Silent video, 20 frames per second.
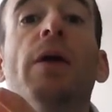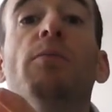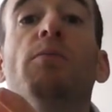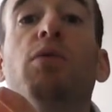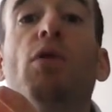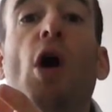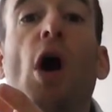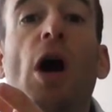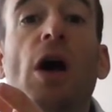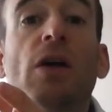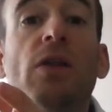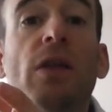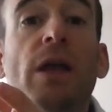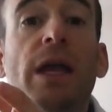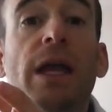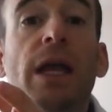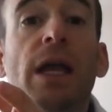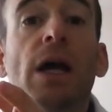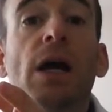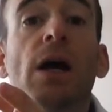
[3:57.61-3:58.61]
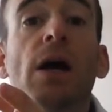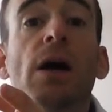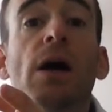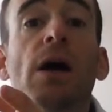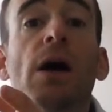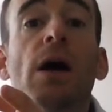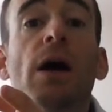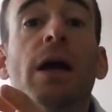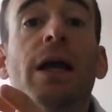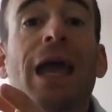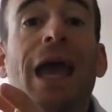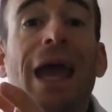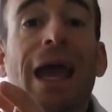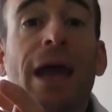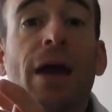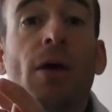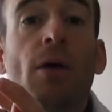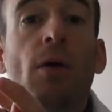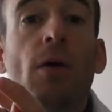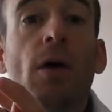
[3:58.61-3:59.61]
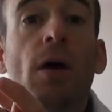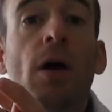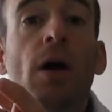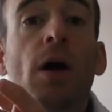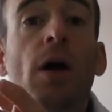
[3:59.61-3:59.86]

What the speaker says: Broccoli, kale,